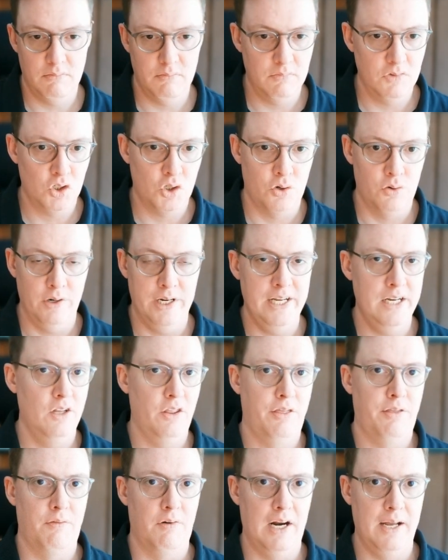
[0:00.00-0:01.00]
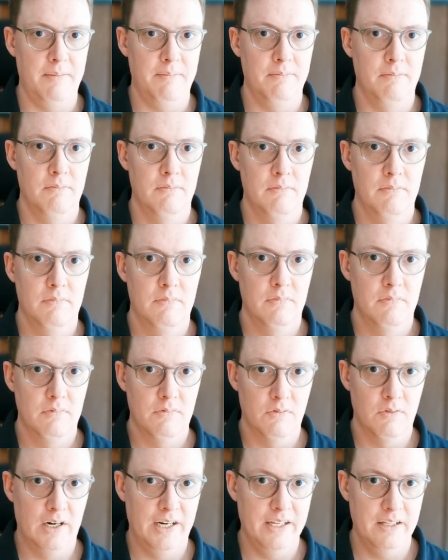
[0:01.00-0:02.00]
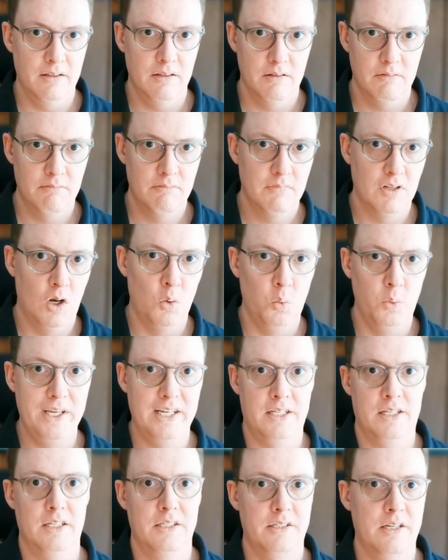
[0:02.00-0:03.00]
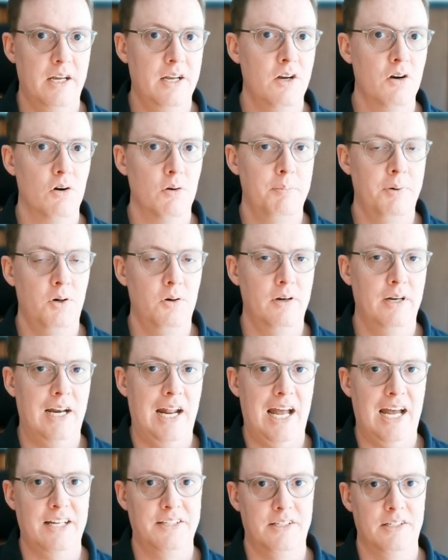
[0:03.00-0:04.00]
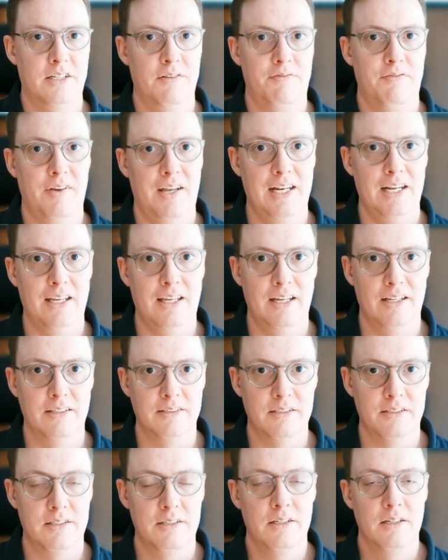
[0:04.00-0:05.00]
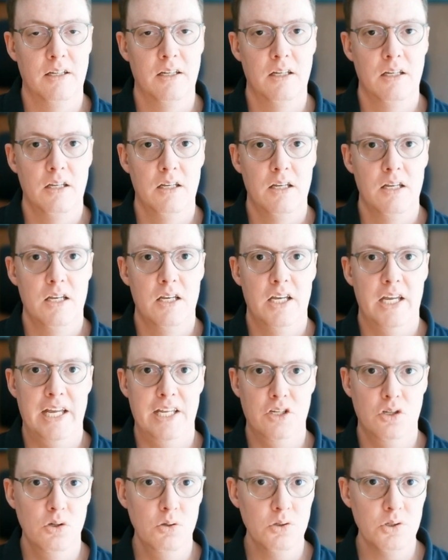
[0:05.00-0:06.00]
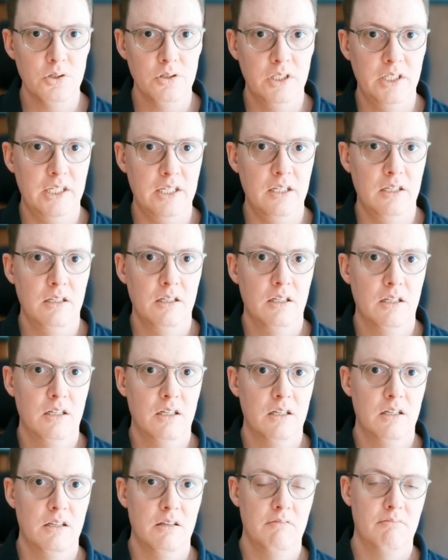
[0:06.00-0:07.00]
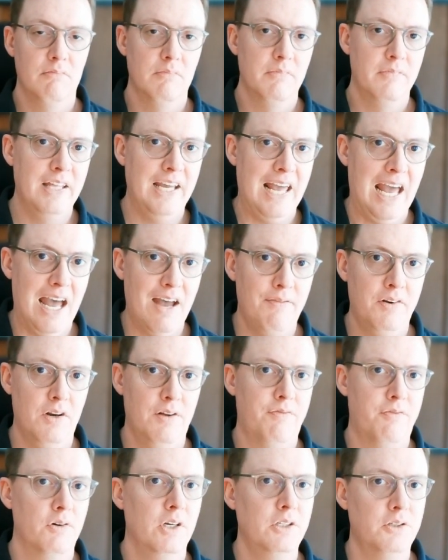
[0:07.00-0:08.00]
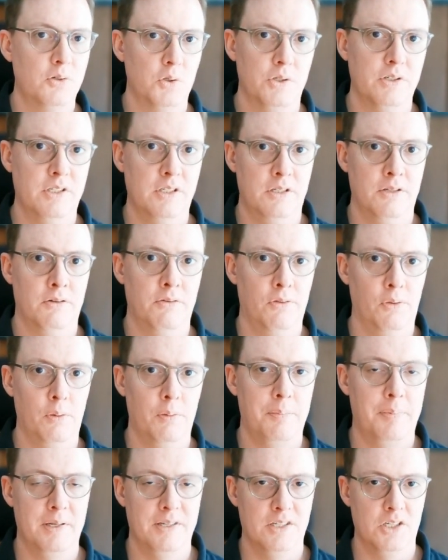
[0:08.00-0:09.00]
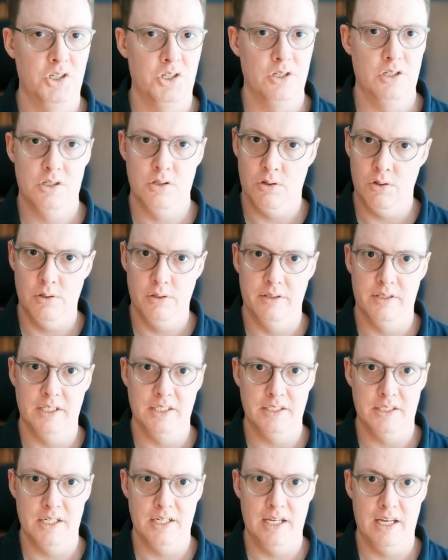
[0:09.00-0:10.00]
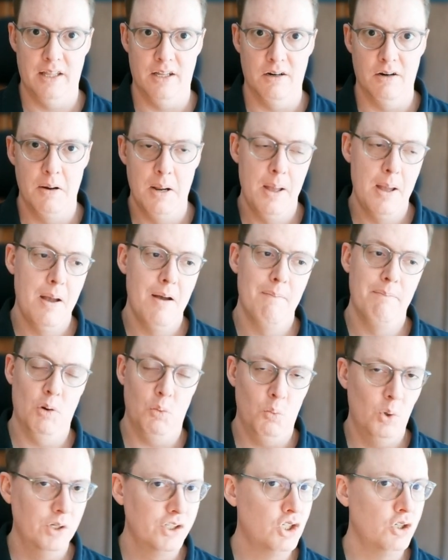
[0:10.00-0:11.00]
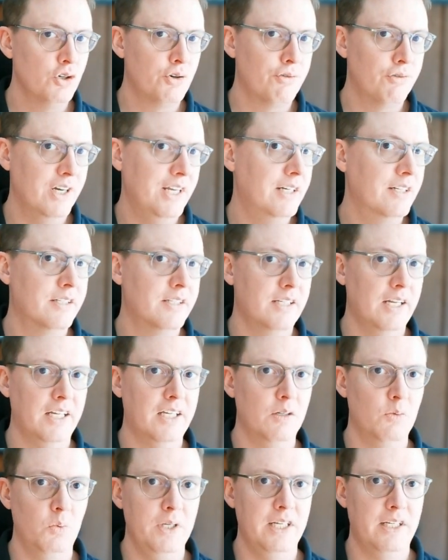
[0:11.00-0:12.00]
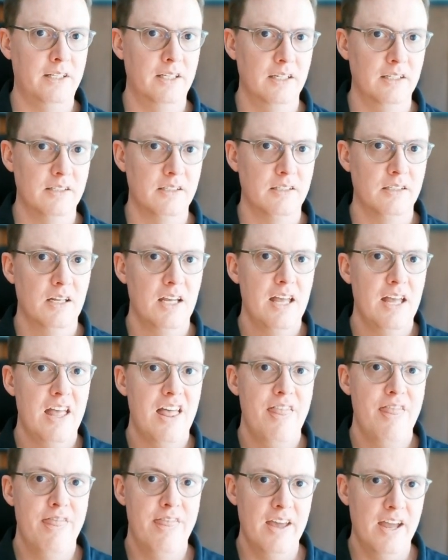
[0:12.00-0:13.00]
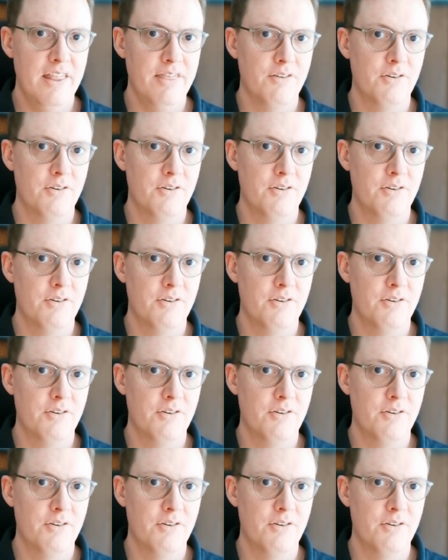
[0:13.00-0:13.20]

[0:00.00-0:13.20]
create a threat, right? A weakness that your opponent has to defend against. And usually they have enough resources in their position to hold things together. But once you create a second weakness, then their